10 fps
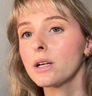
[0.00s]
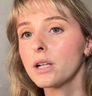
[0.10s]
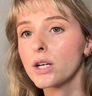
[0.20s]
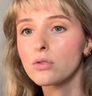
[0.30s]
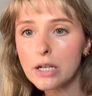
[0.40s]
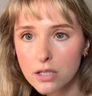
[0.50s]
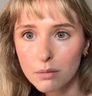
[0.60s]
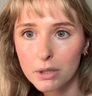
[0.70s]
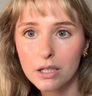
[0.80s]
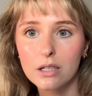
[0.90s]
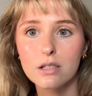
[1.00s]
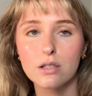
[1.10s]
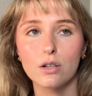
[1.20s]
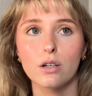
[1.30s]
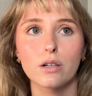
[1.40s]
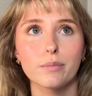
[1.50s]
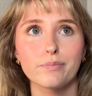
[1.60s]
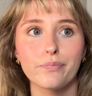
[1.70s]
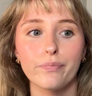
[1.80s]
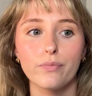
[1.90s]
like recipes, or
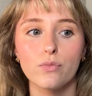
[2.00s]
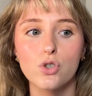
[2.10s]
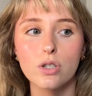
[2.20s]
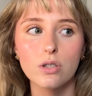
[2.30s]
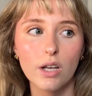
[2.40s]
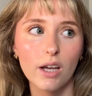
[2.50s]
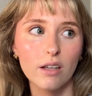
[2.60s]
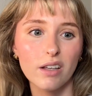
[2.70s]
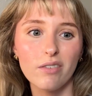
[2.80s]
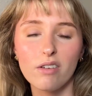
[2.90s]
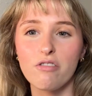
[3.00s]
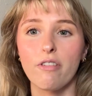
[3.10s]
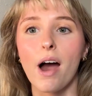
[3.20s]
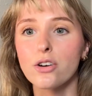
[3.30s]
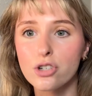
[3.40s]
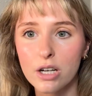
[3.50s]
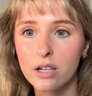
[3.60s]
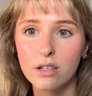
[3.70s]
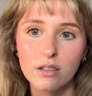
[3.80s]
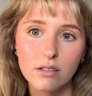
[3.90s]
just like even
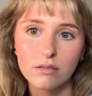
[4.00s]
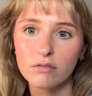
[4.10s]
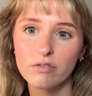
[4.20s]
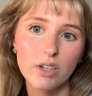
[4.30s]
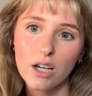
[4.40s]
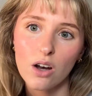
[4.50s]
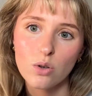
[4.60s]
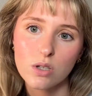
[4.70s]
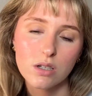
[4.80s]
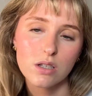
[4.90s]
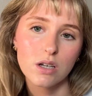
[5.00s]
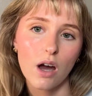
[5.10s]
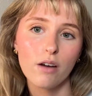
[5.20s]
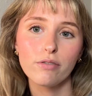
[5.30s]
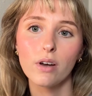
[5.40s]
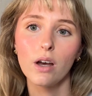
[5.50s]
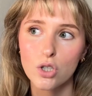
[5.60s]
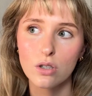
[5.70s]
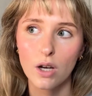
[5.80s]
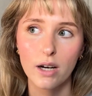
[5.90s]
fashion videos and stuff,
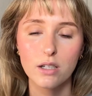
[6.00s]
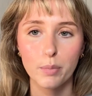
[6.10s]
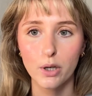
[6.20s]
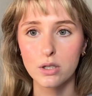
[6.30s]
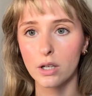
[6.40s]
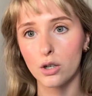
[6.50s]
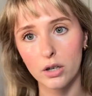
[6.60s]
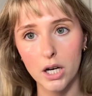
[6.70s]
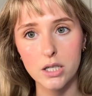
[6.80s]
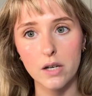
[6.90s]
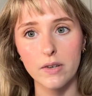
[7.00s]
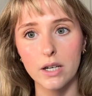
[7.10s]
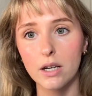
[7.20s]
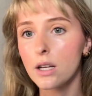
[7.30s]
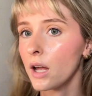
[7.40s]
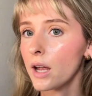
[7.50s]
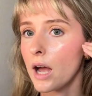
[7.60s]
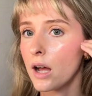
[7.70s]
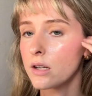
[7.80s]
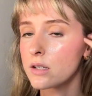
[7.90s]
just kind of sparked like creativity
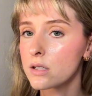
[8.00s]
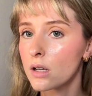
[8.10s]
and